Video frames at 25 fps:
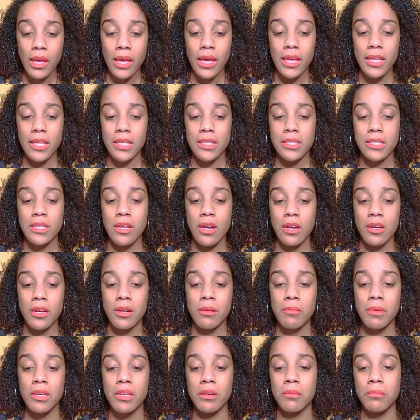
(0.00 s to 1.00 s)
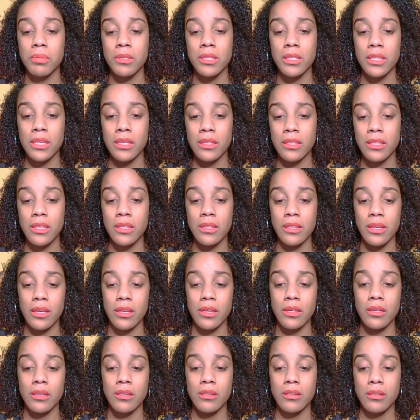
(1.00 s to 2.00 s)
and it's not gonna be completely
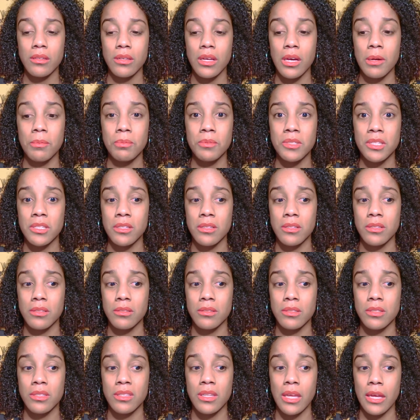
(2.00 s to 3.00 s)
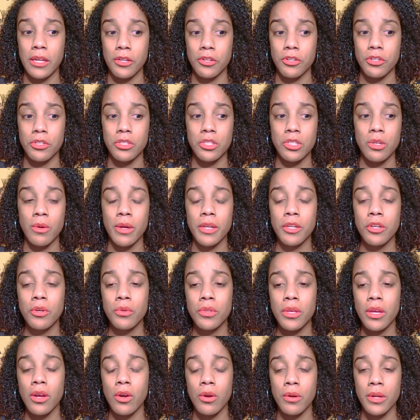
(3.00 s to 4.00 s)
like up to standard so I know
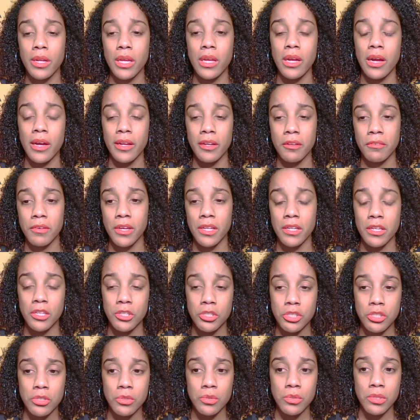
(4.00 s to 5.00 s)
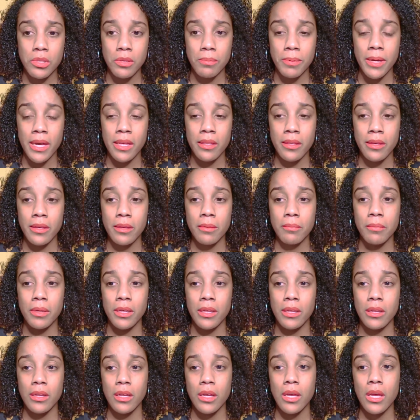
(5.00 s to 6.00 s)
they already kind of had issues with the palette
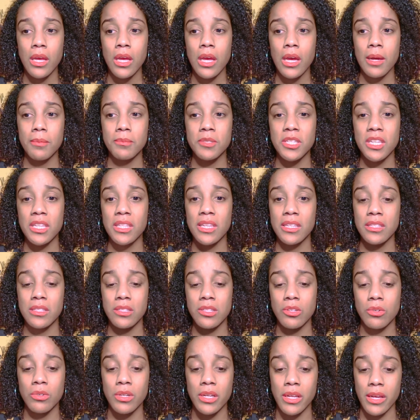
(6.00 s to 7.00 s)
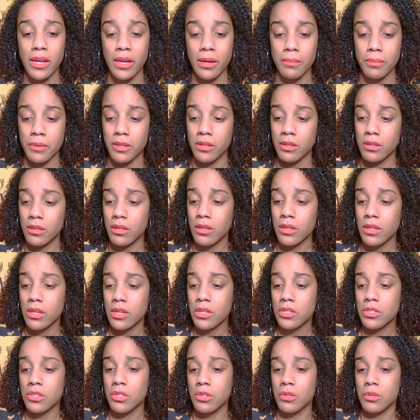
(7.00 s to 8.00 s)
but I'm seeing that's still gonna happen
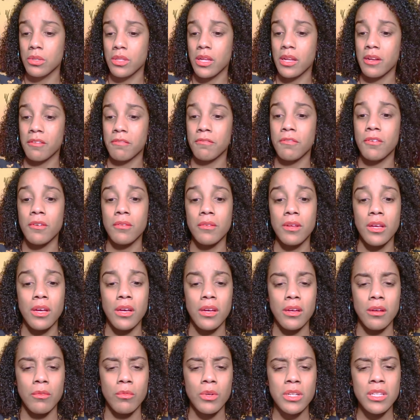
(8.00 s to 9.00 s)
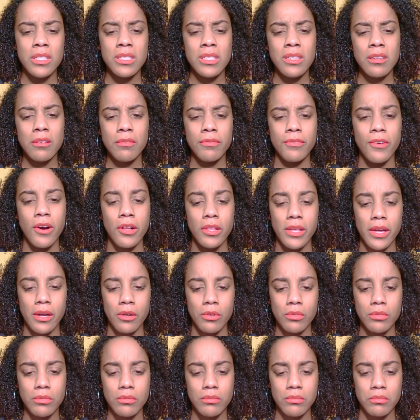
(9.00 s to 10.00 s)
so a lot of uh, what is it
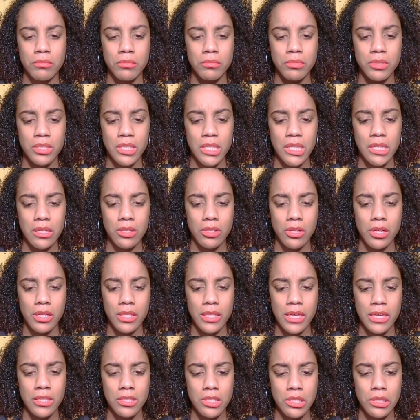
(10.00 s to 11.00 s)
fallout I'm seeing a lot of that